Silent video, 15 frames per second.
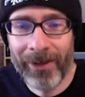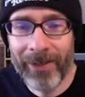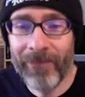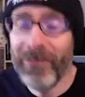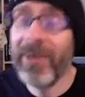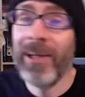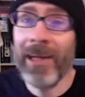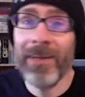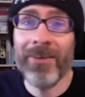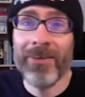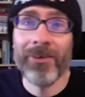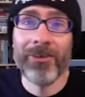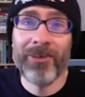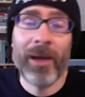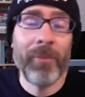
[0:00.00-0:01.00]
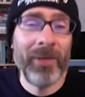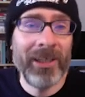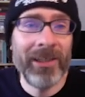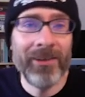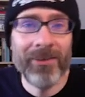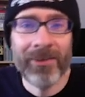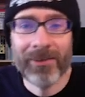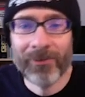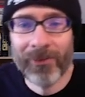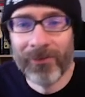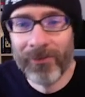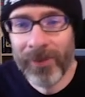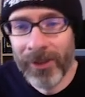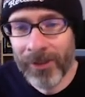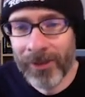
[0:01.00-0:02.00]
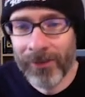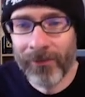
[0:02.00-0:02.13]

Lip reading: If in case you're Japanese and